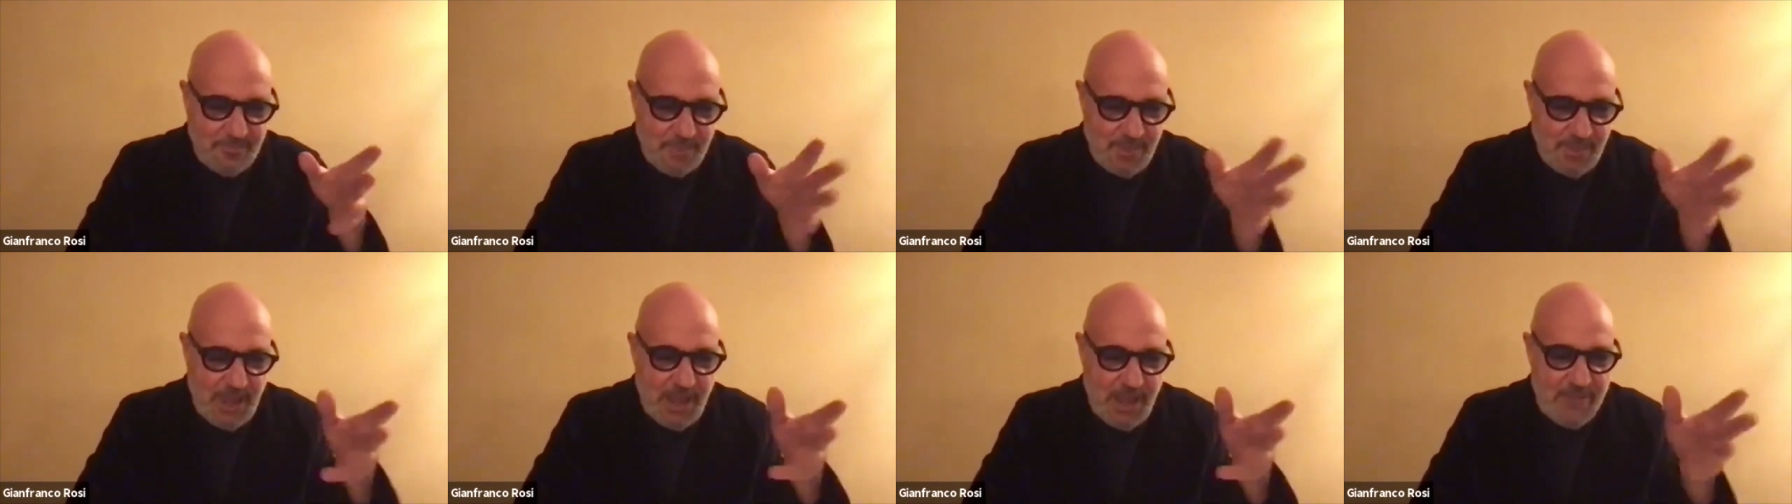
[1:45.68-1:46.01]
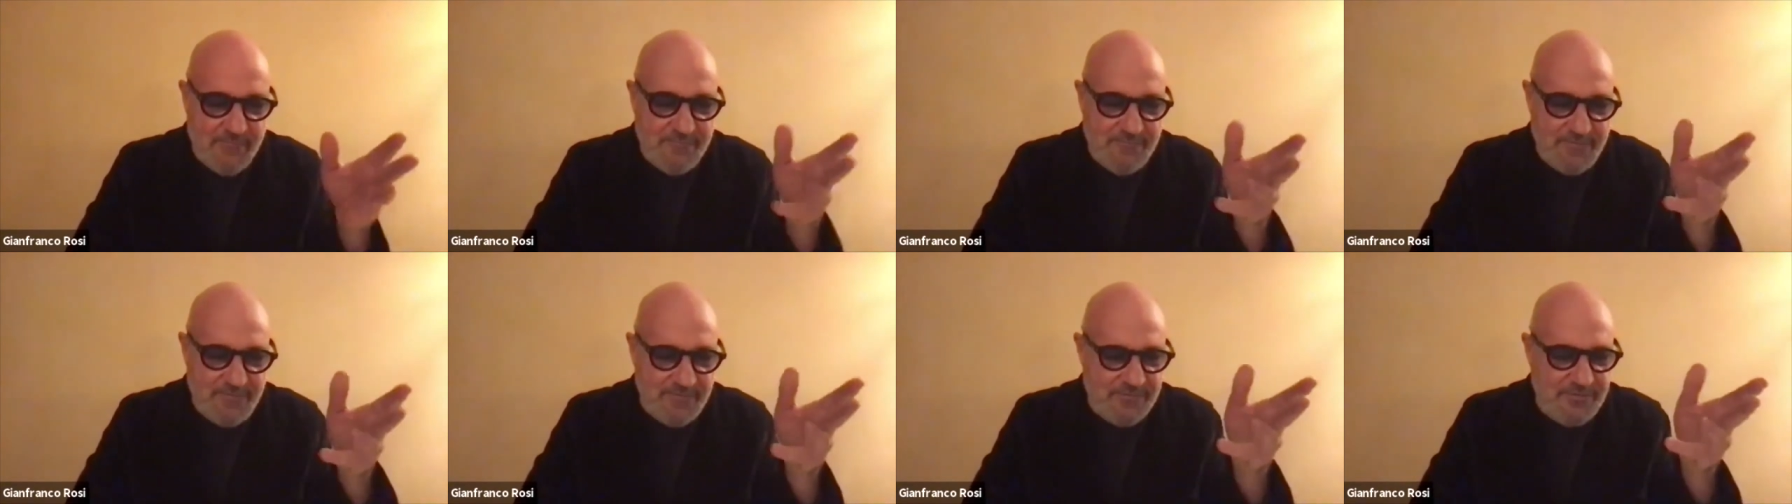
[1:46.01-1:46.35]
I'm
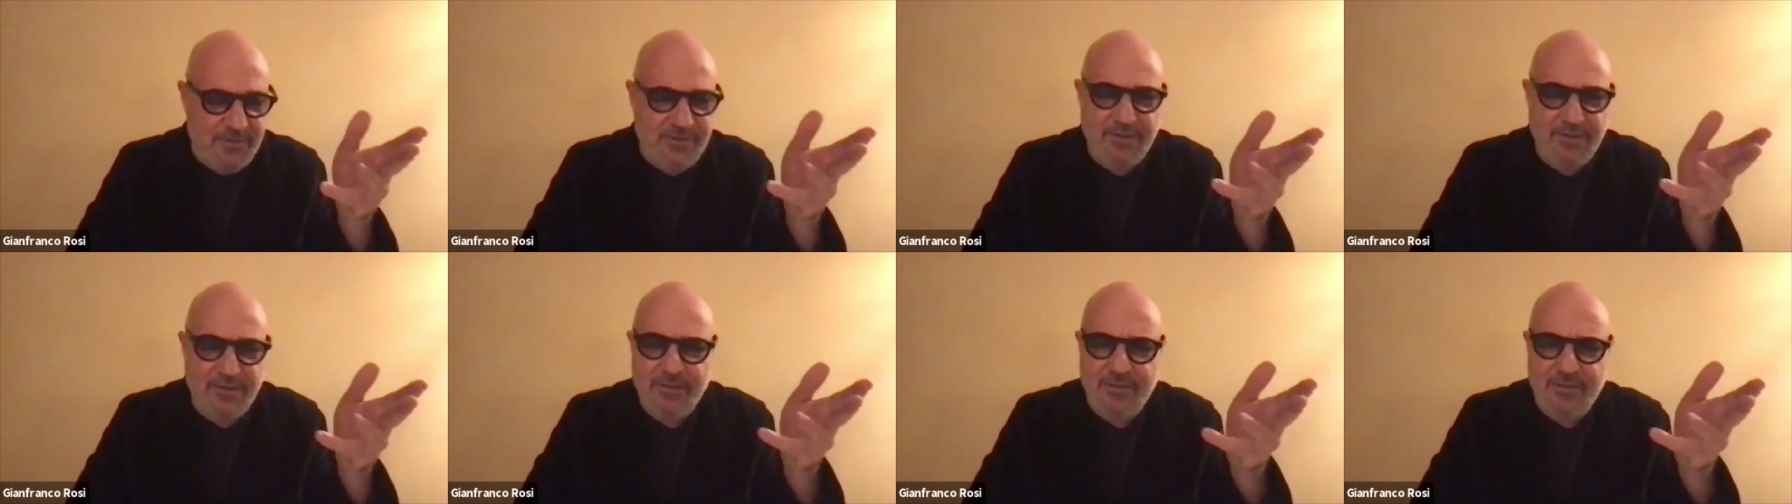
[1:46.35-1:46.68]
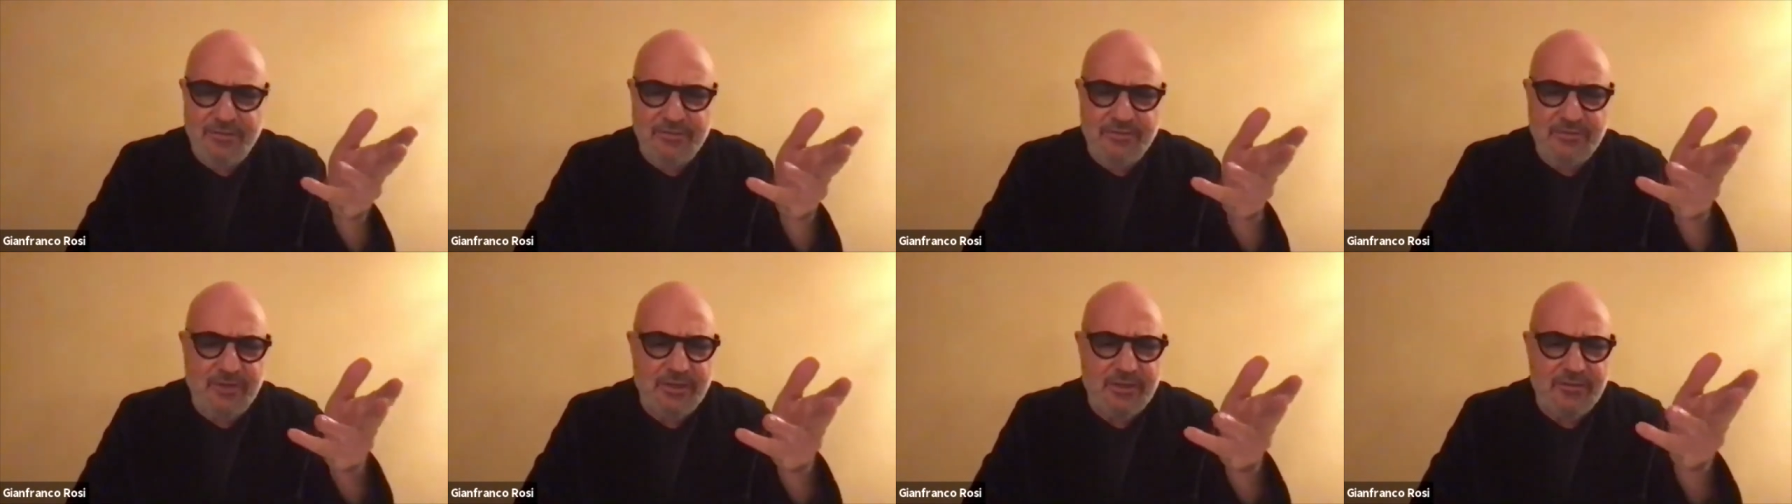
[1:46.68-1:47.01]

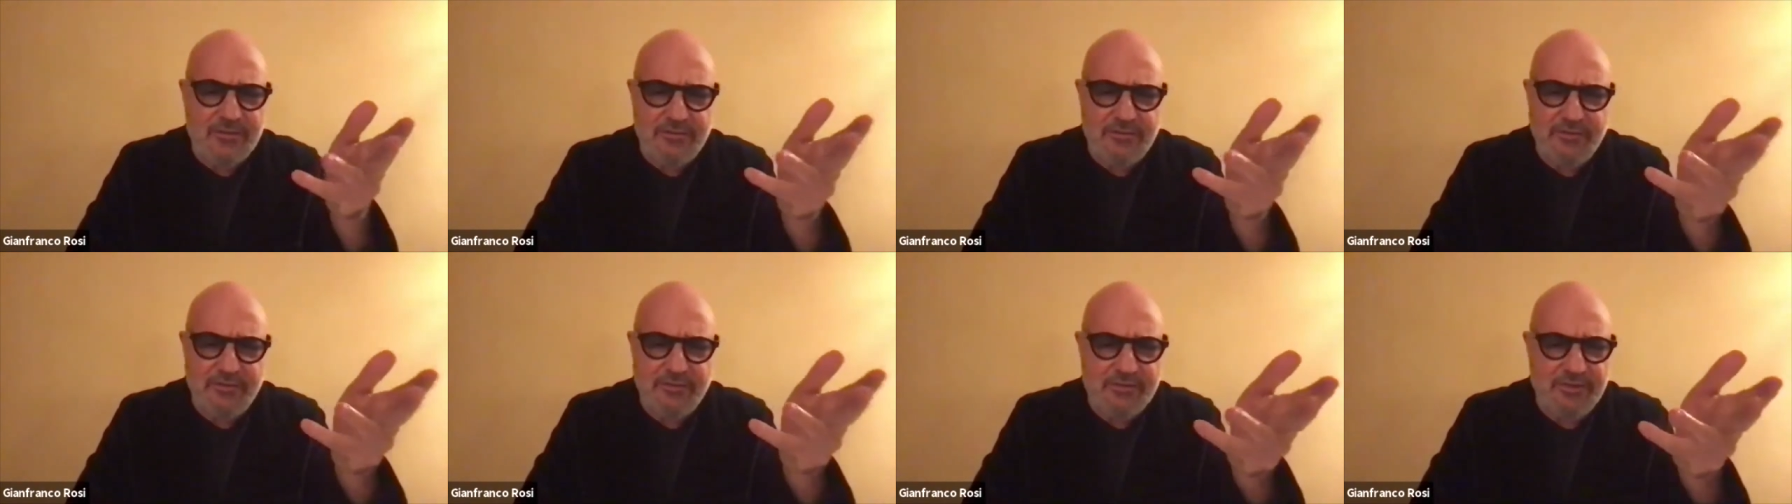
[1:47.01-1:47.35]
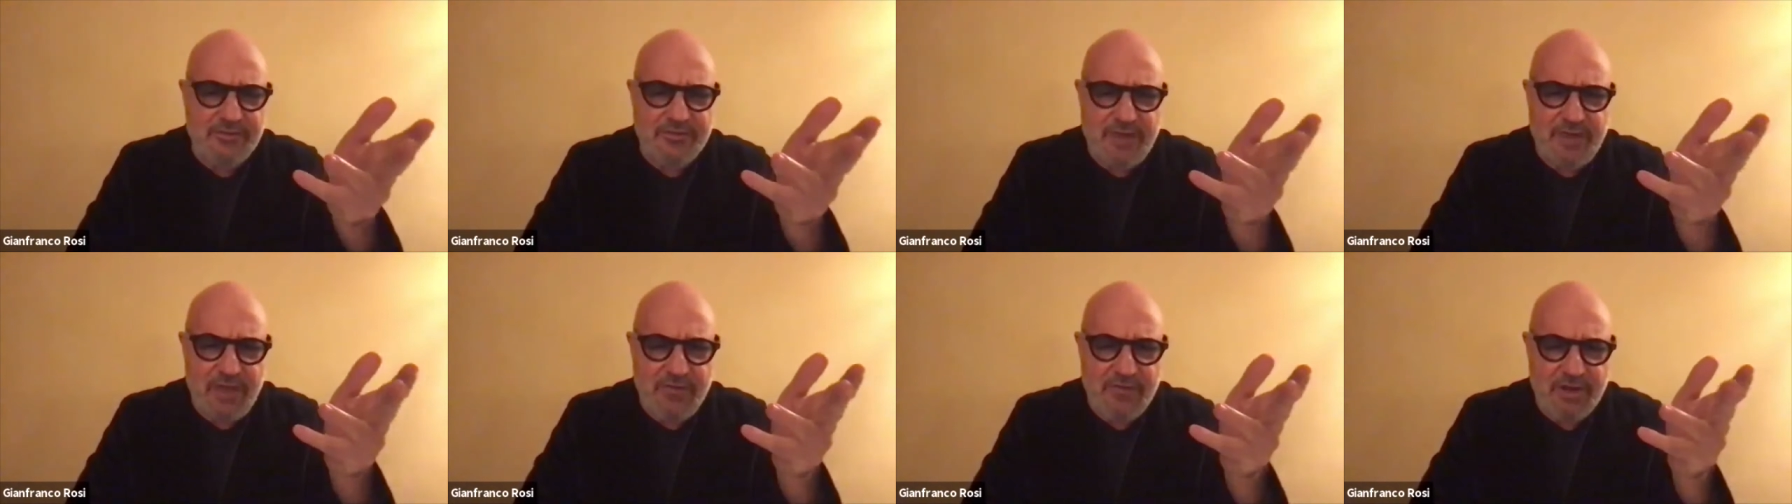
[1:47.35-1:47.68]
56,
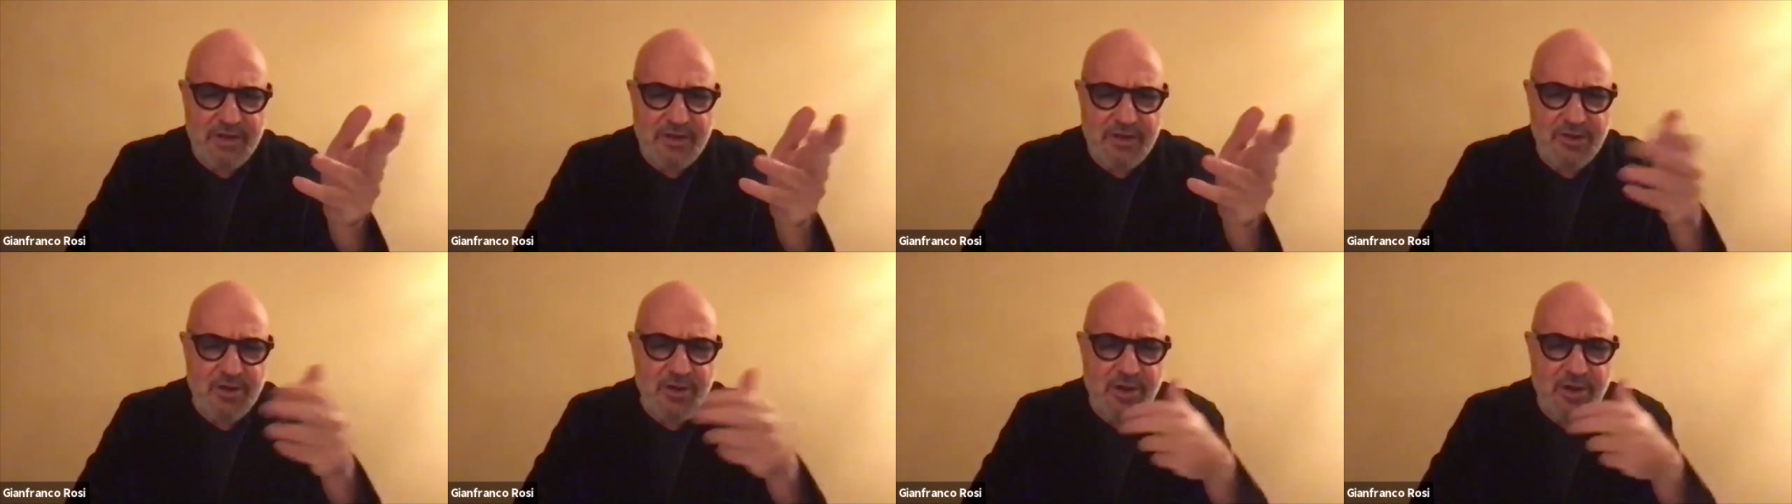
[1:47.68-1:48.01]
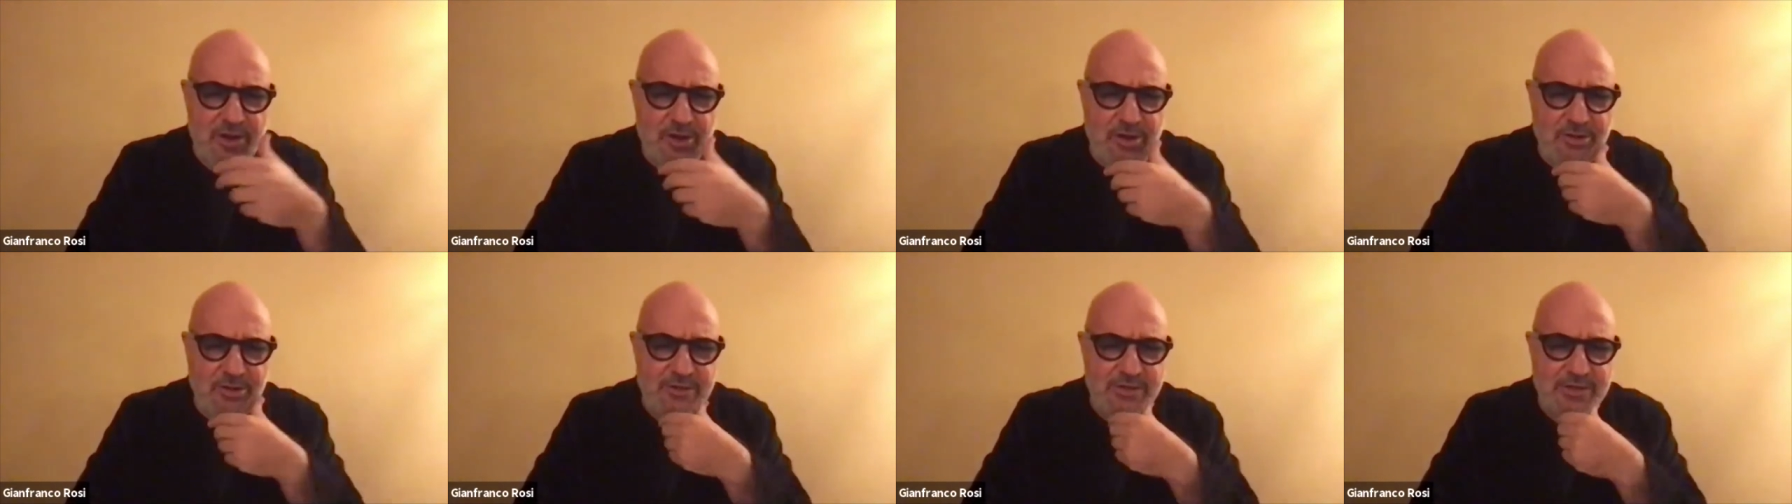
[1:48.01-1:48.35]
57, I don't know how
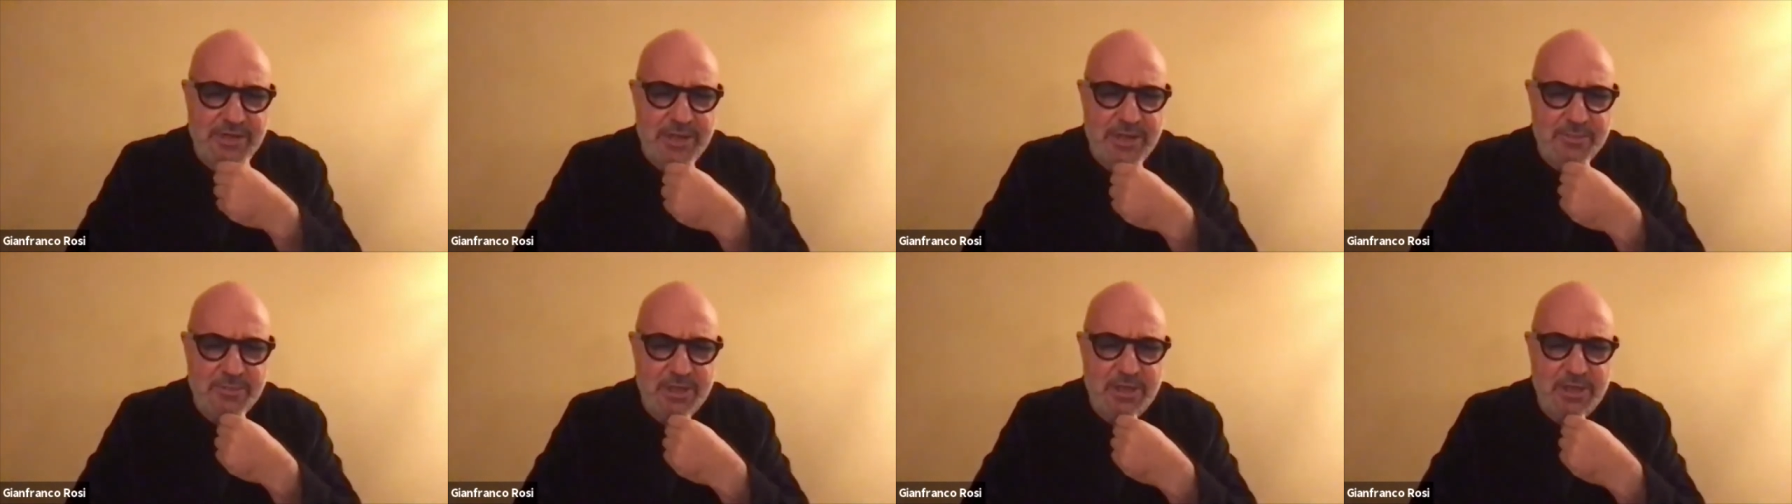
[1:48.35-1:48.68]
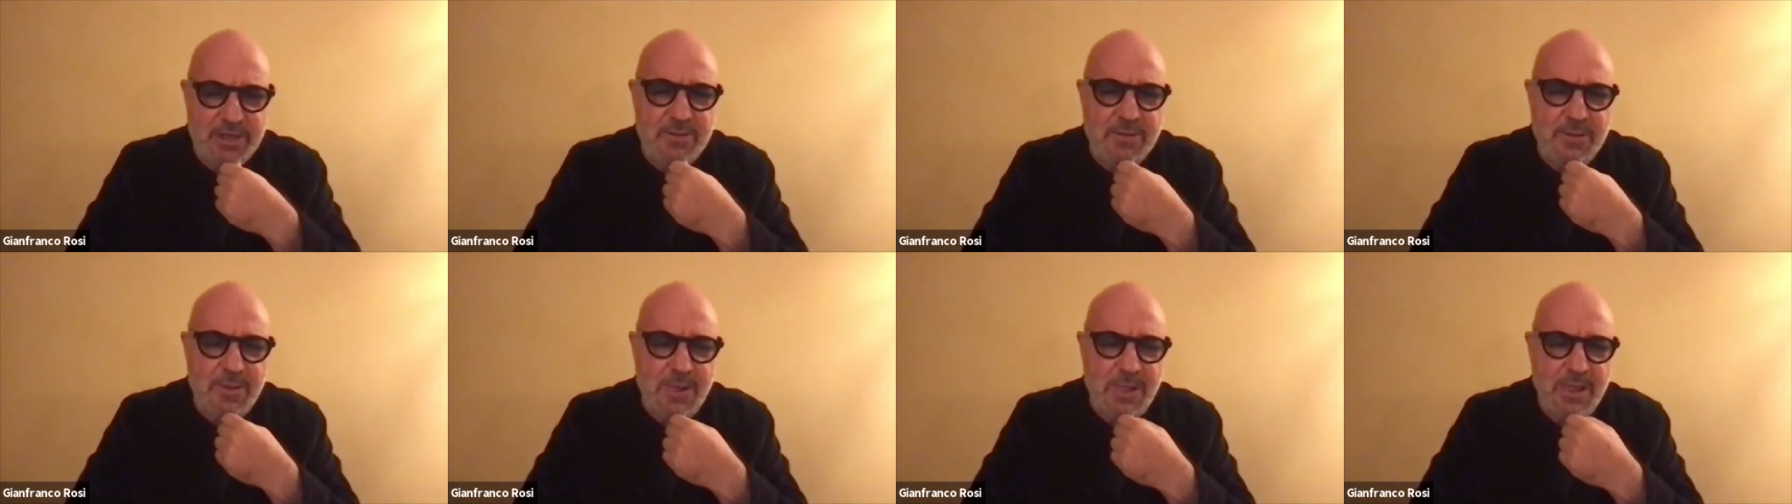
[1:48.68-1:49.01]
old I am
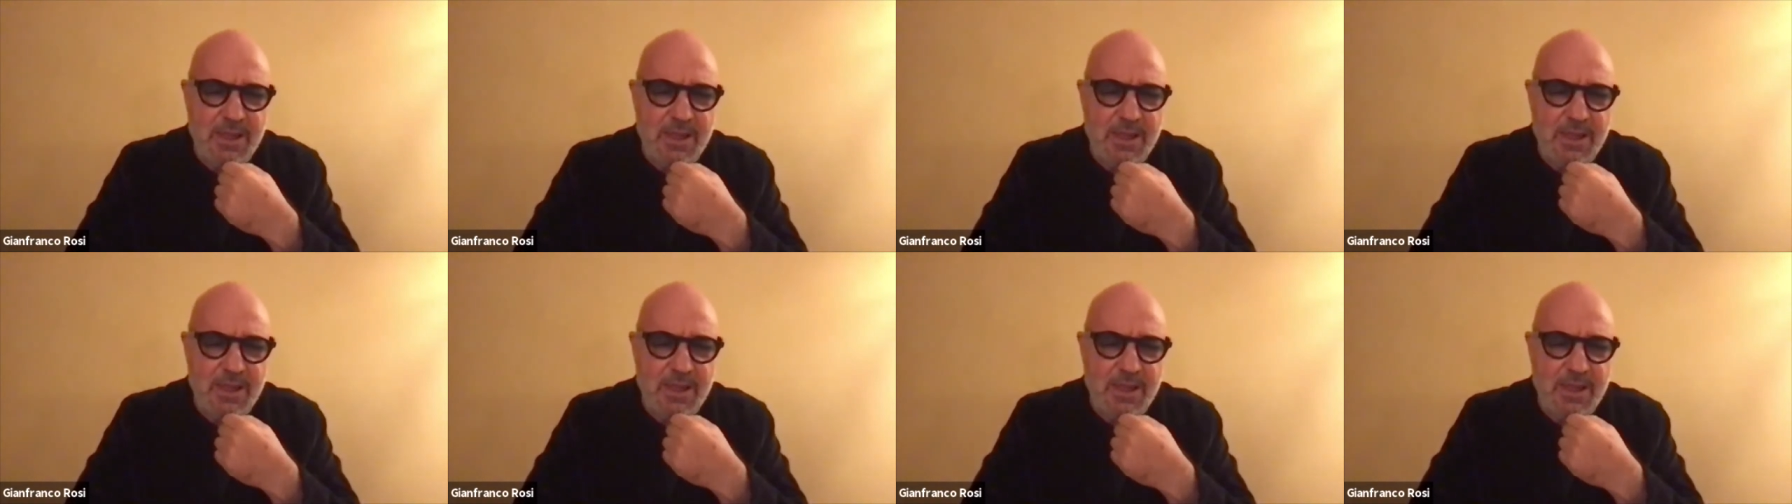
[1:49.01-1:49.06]
now.